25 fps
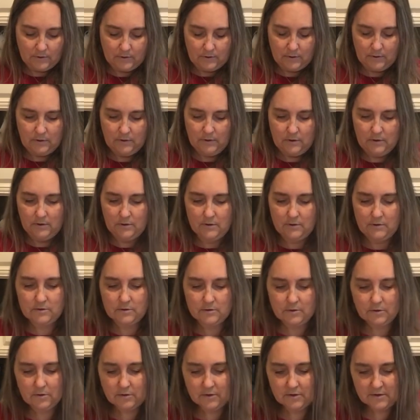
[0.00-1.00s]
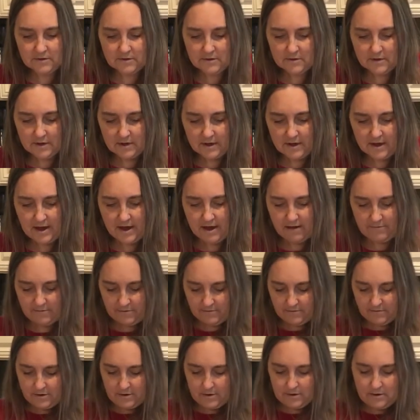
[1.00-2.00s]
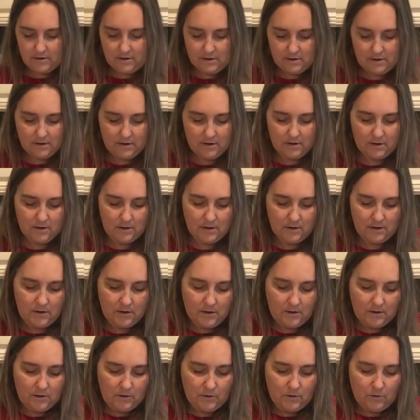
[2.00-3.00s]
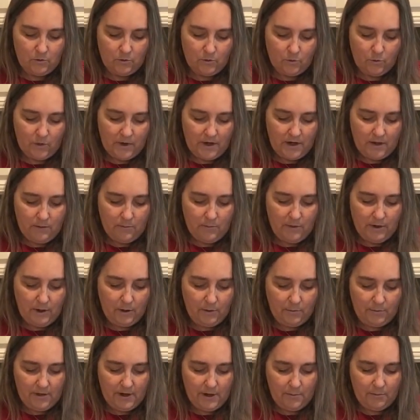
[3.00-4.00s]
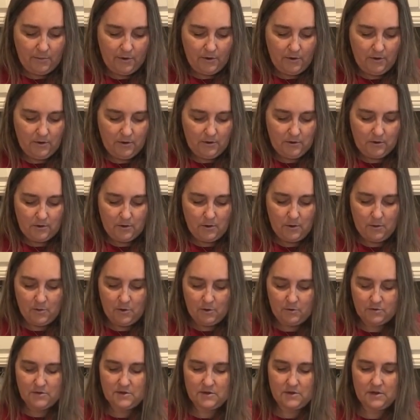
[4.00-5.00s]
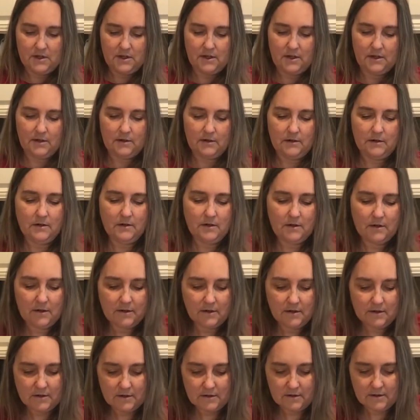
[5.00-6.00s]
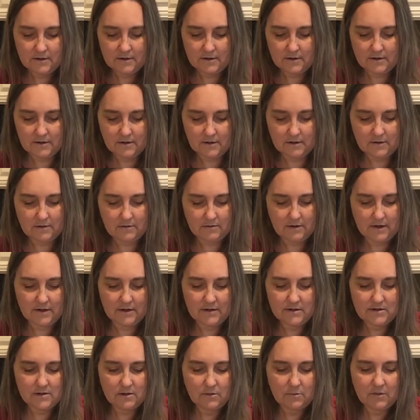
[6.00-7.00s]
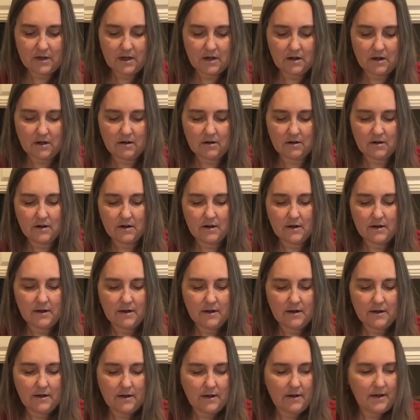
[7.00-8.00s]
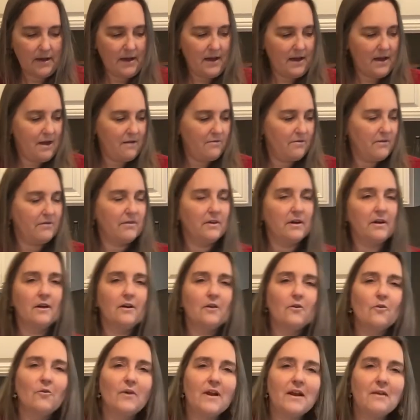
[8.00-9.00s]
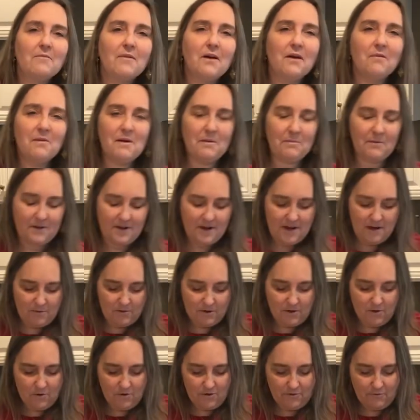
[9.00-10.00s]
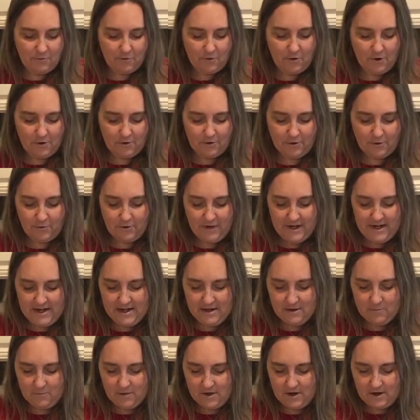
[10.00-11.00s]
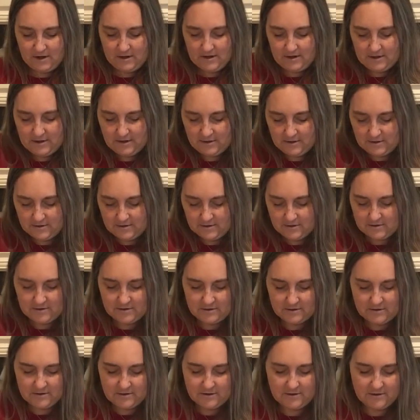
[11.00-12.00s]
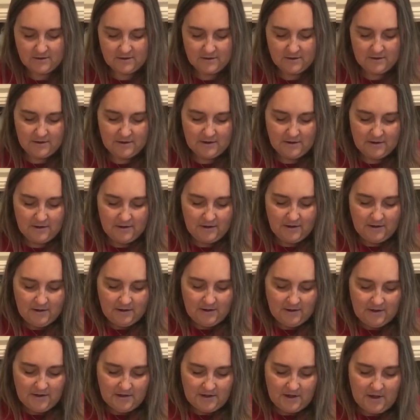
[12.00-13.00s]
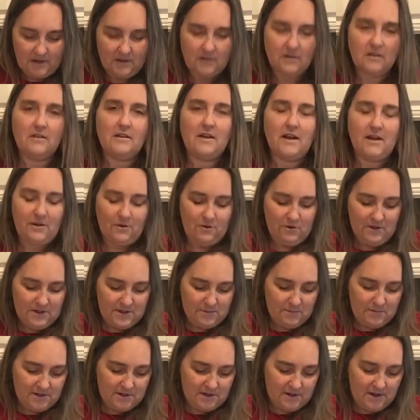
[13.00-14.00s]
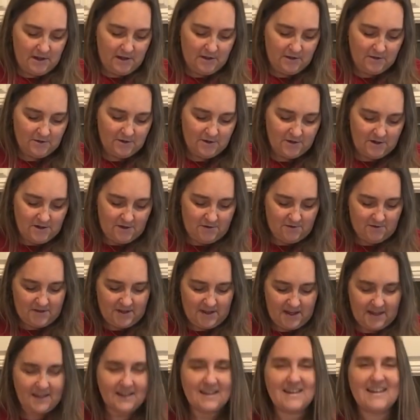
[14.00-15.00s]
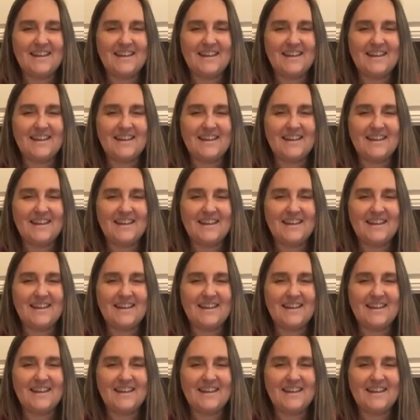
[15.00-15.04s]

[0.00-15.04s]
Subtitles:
Okay, so this is a half of a red bell pepper, almost there. All right, so we got our half of a red bell pepper. Now we're going for our green one here. These kind of look like Christmas colors, don't they?